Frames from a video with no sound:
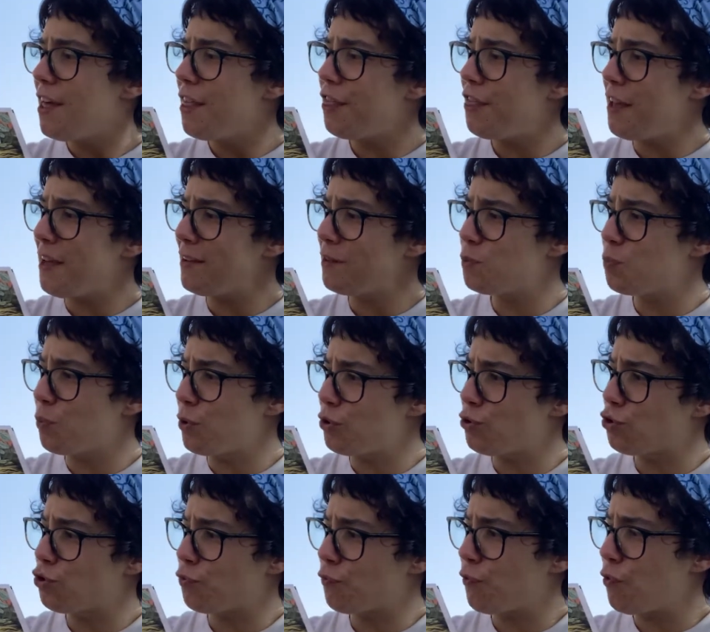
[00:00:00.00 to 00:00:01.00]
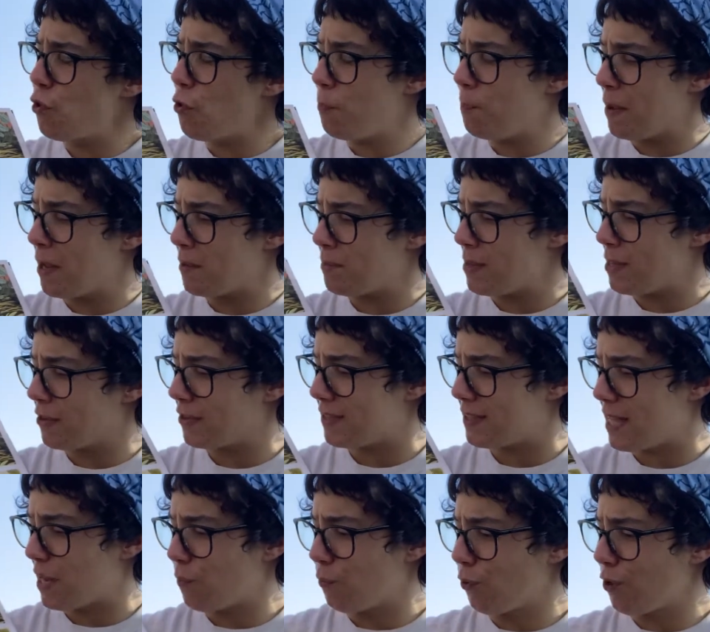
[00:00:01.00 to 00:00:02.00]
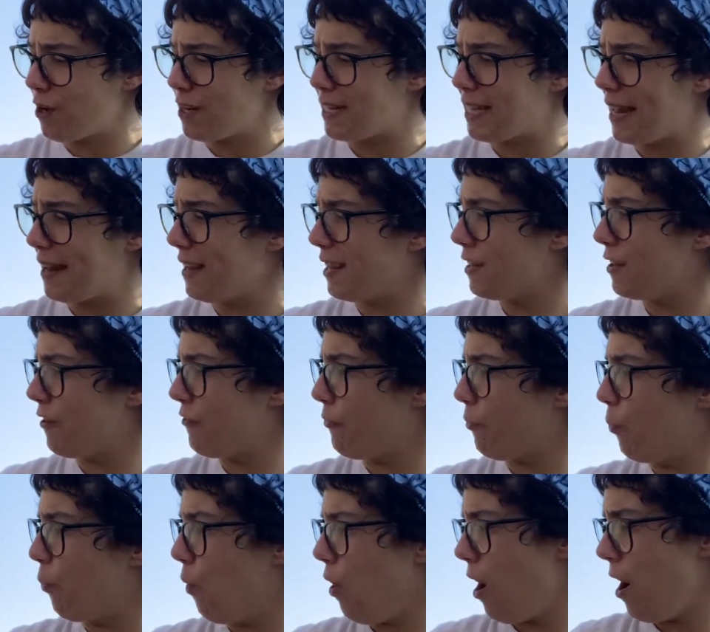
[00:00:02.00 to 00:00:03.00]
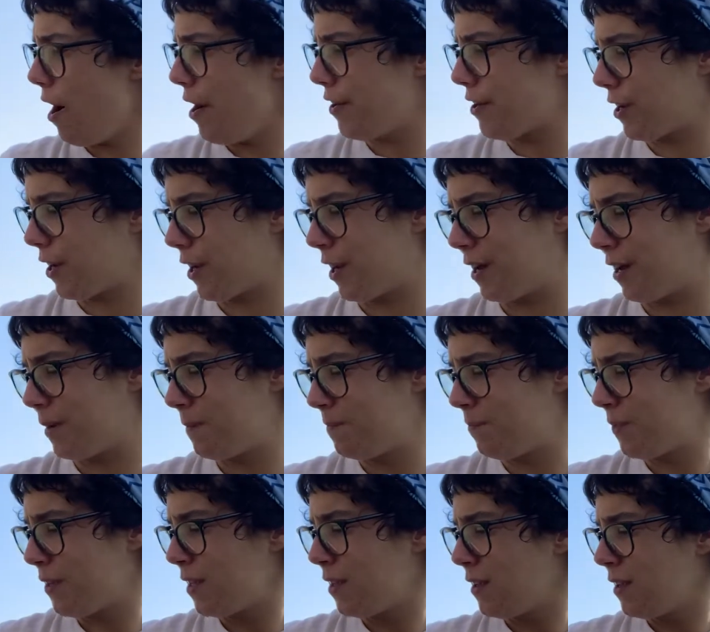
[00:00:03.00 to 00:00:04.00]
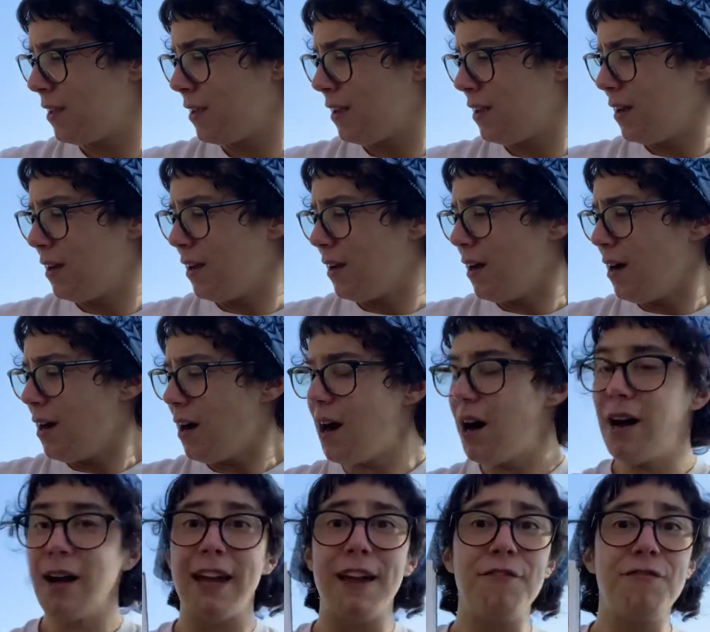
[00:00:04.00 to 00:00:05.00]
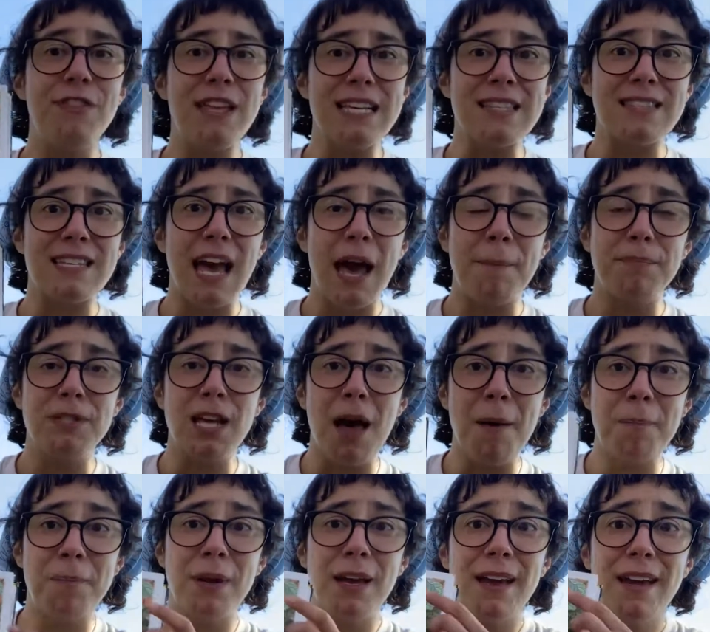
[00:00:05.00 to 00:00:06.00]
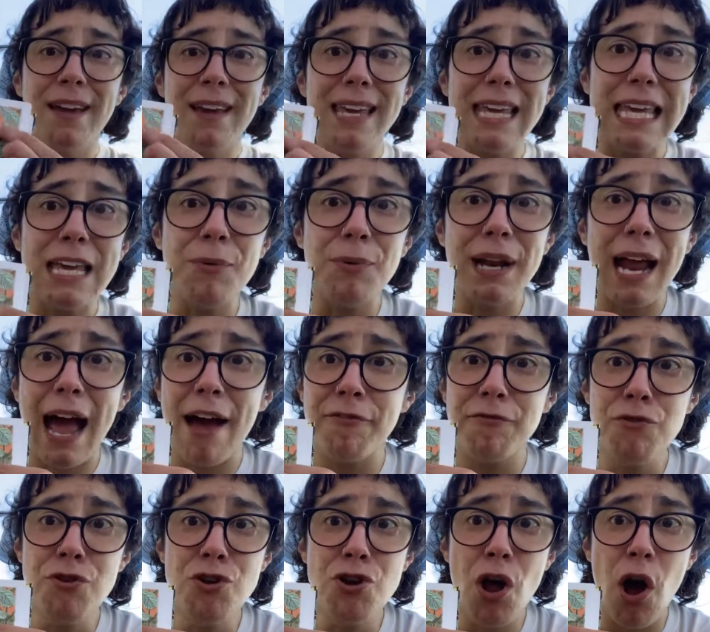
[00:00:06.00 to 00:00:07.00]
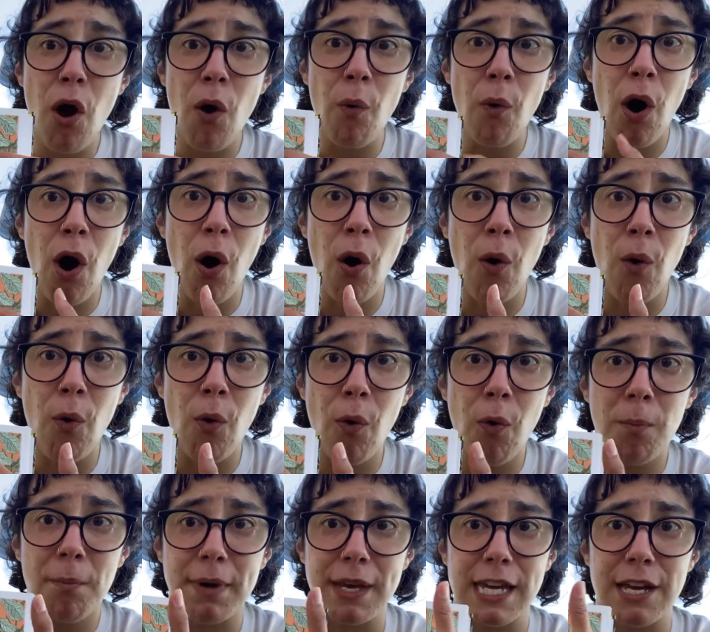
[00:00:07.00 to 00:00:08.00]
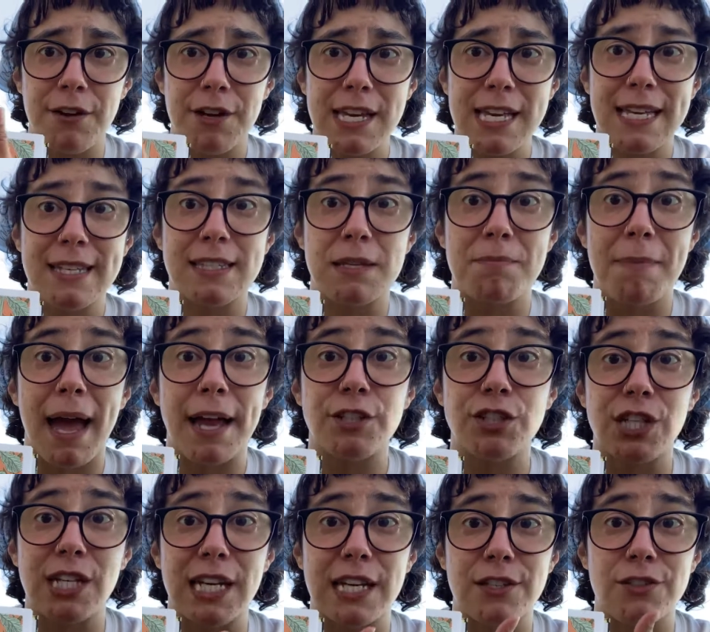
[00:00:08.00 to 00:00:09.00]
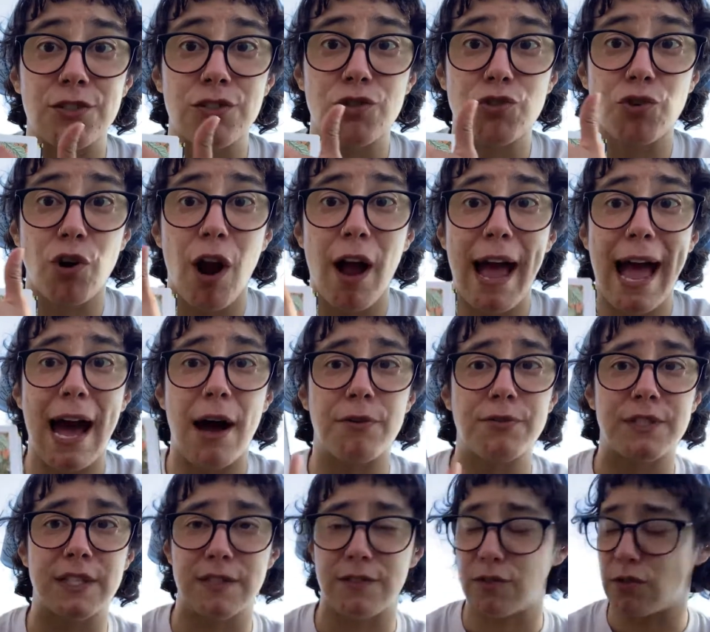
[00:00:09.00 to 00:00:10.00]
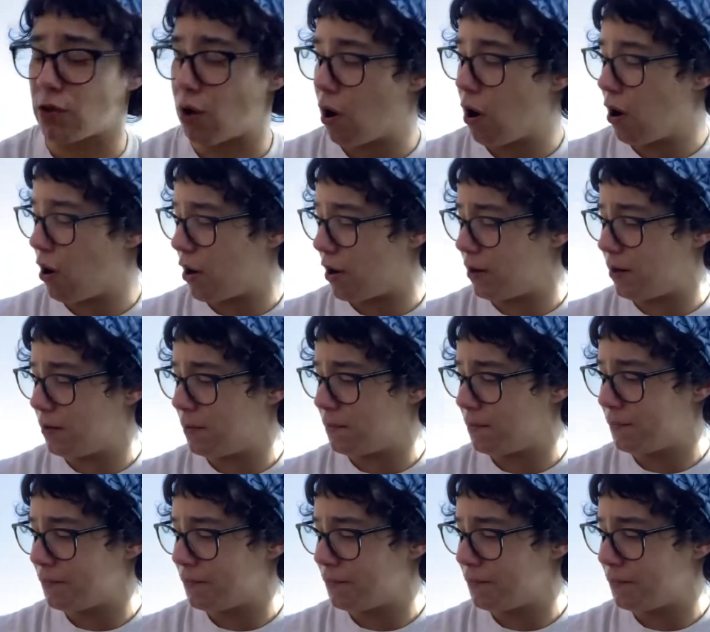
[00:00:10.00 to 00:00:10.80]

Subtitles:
Things were drooping because they weren't getting enough water. If this kept up, he would have no home. Here he is imagining his straw house is gone.